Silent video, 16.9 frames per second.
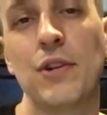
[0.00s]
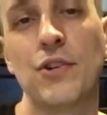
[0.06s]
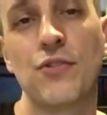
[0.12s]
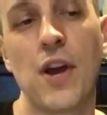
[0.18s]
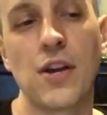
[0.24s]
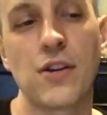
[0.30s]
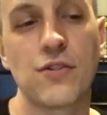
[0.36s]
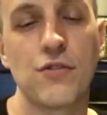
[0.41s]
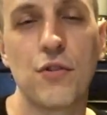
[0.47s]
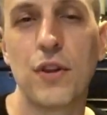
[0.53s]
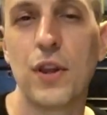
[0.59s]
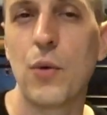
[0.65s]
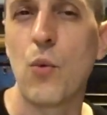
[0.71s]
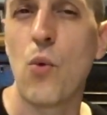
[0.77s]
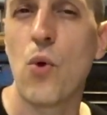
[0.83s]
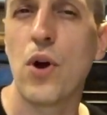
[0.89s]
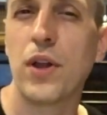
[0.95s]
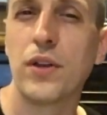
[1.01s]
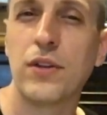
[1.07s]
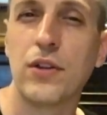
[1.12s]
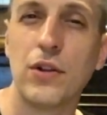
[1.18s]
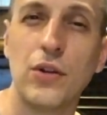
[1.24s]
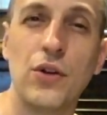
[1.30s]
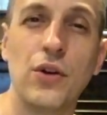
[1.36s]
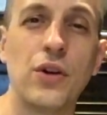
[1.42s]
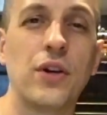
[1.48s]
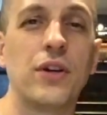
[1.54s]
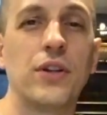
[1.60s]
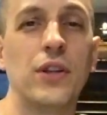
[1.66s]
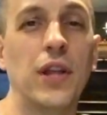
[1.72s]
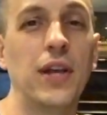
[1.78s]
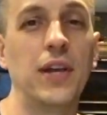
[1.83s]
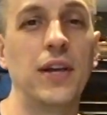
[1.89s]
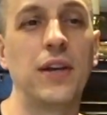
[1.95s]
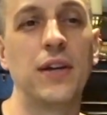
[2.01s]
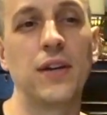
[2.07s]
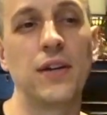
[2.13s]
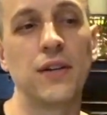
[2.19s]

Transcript: retraction, or they want to look like